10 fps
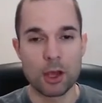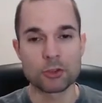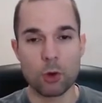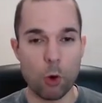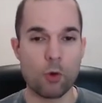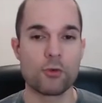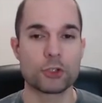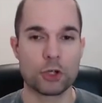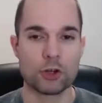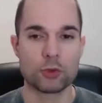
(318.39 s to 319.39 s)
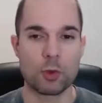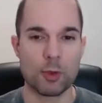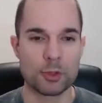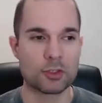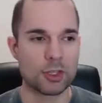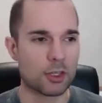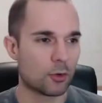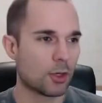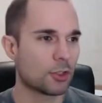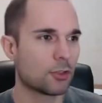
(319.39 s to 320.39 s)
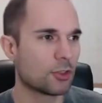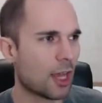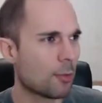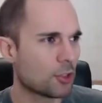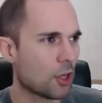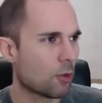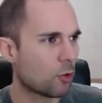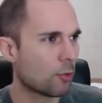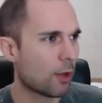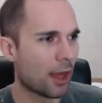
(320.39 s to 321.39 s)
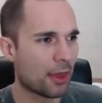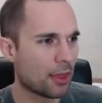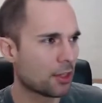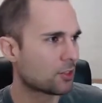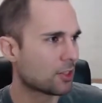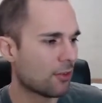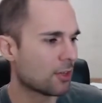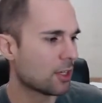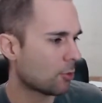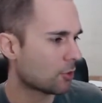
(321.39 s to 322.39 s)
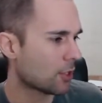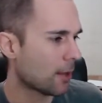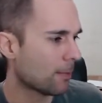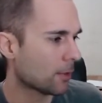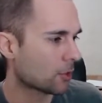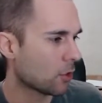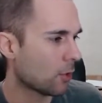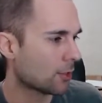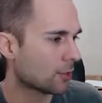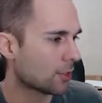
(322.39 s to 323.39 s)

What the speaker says: So overcharge weapons increase your damage output by, I think, 70%. Let's go ahead